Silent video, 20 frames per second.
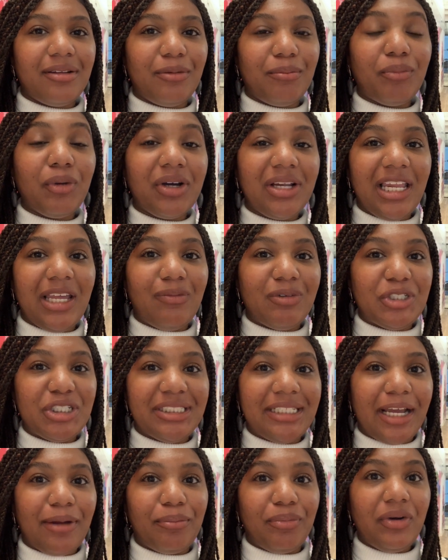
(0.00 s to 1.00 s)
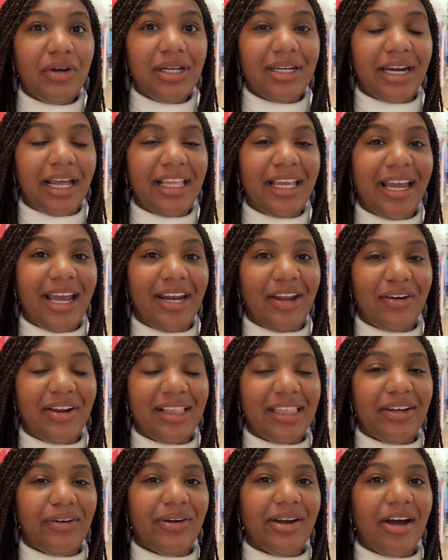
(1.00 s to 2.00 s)
Brooklyn was just like Brooklyn. I didn't know
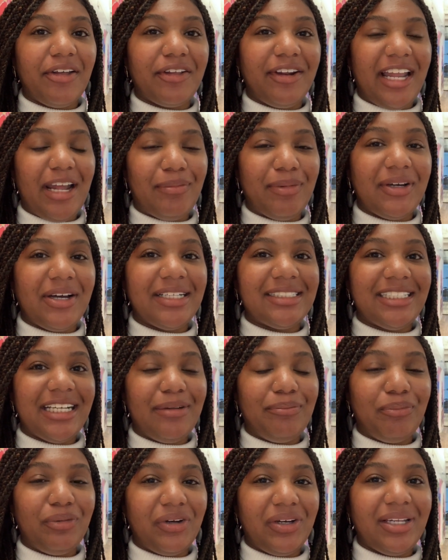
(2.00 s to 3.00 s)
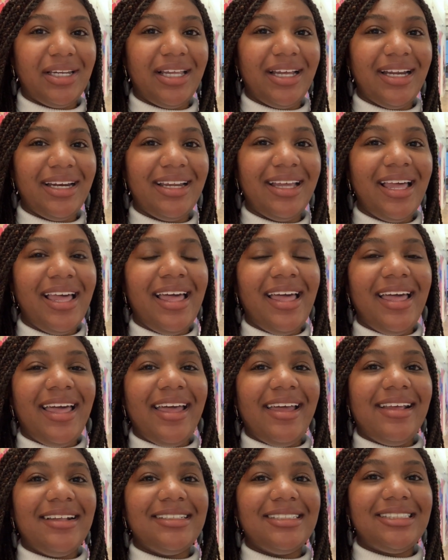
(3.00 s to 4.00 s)
that there were other neighborhoods in Brooklyn.
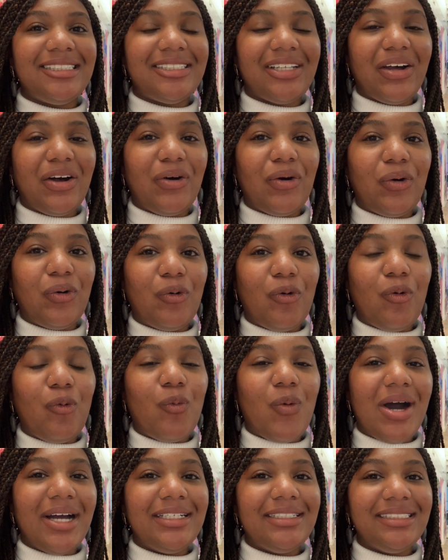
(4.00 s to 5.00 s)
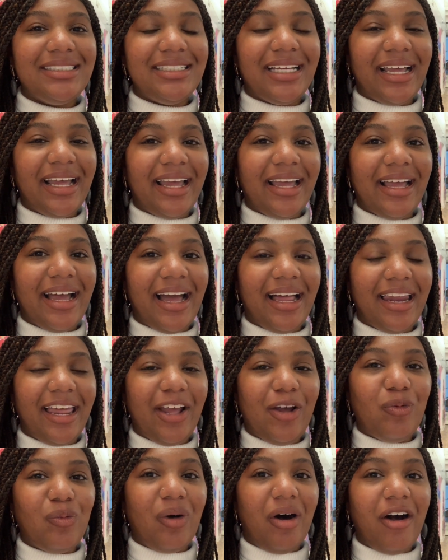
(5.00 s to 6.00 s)
And so one day I
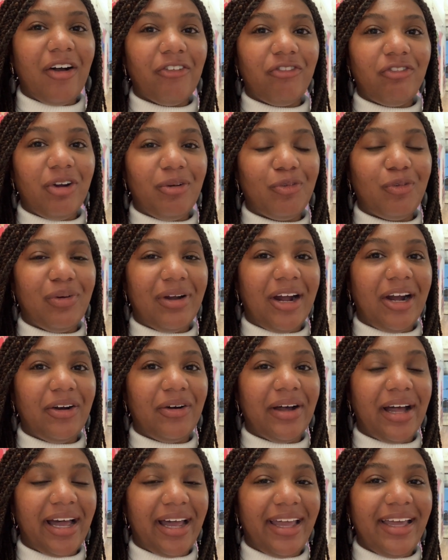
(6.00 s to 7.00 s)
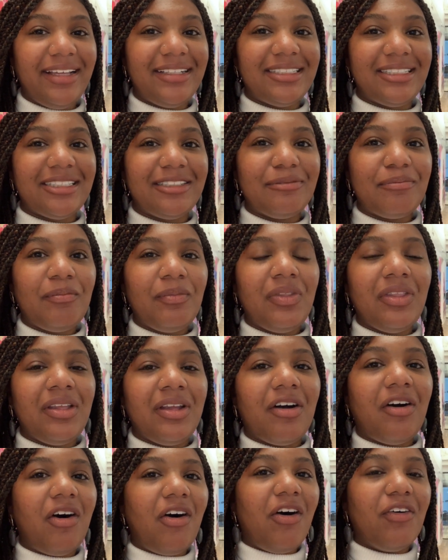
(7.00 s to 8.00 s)
like walked from Crown Heights
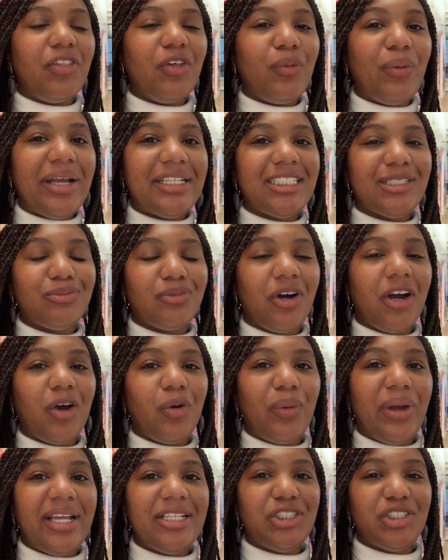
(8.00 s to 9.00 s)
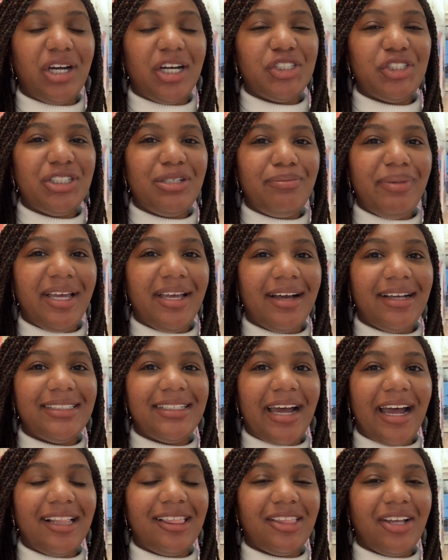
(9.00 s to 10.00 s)
all the way to Broadway Junction because
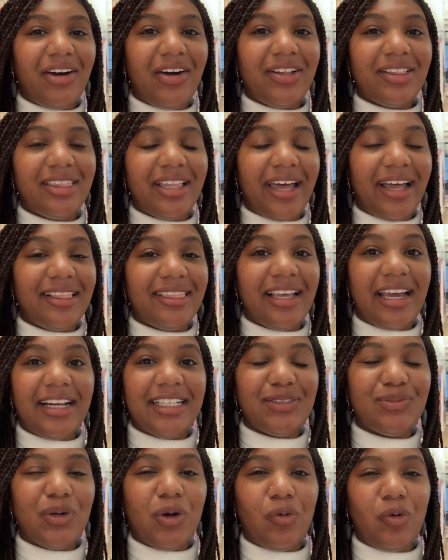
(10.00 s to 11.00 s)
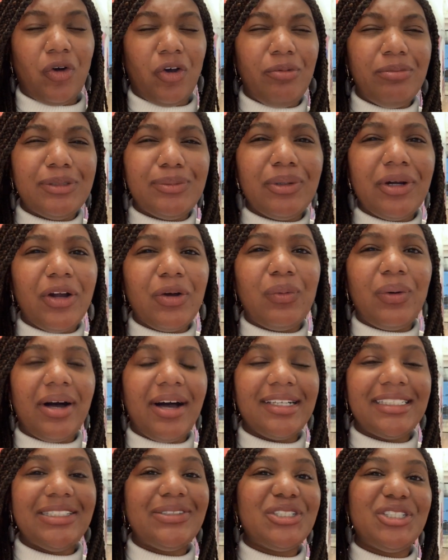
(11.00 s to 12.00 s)
I thought that that is where Williamsburg
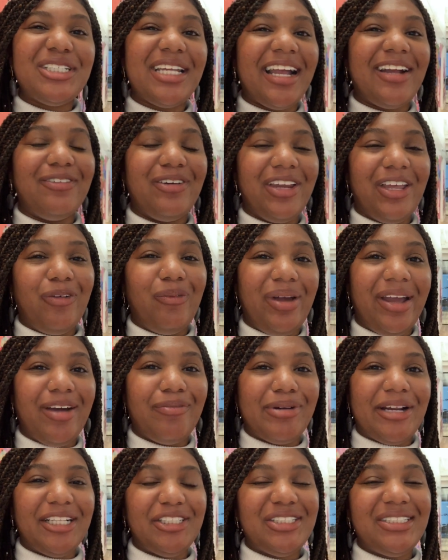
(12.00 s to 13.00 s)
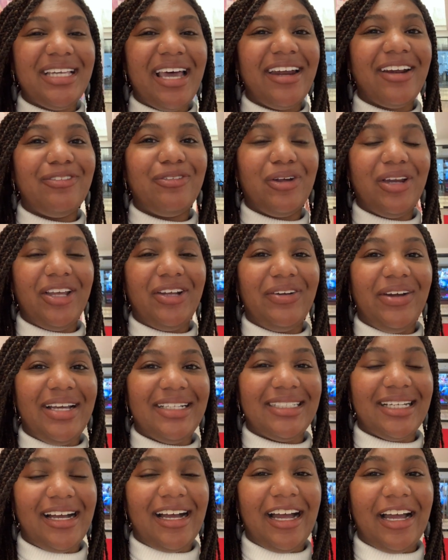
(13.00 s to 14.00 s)
was. It was just like really weird, but I just had a really
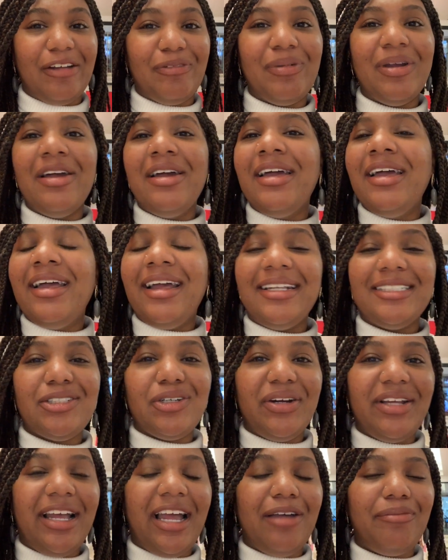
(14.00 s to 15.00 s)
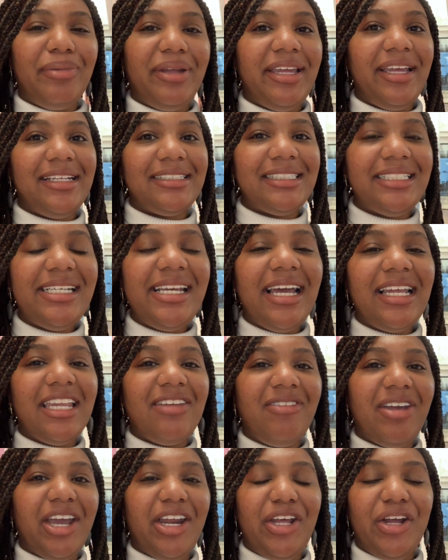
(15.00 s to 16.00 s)
great time interning at BET and
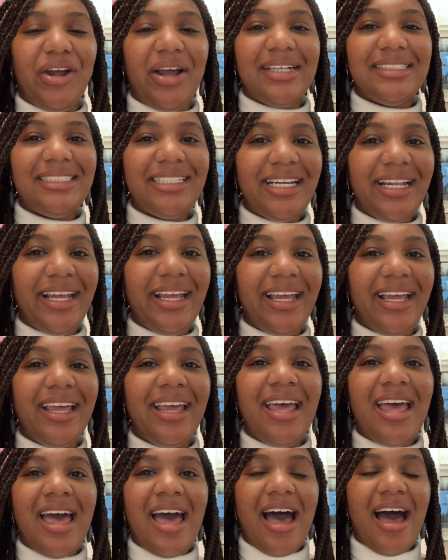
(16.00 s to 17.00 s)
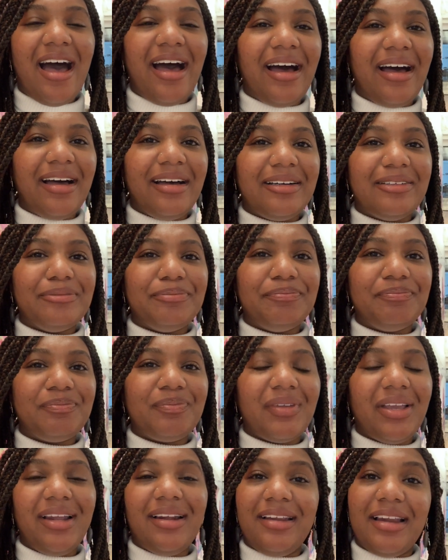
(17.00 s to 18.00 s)
living in New York City. Um,
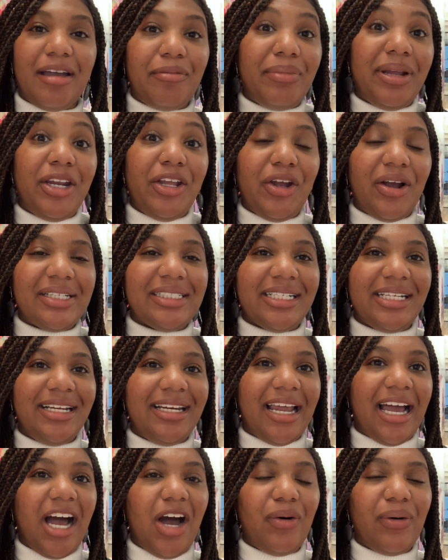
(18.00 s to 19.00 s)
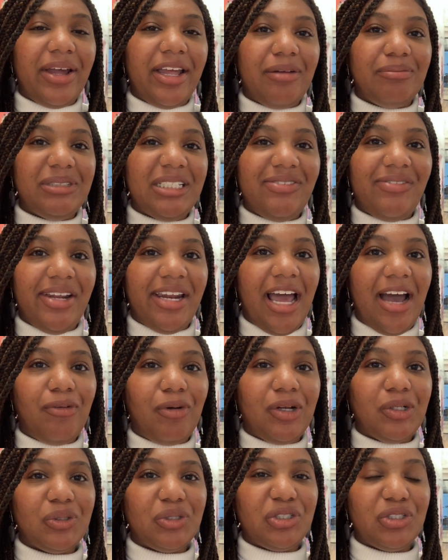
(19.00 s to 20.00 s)
and I'm in New York City now at MTV
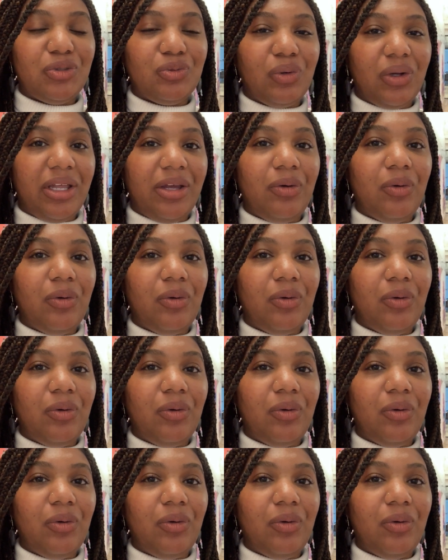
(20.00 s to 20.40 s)
Networks, which is really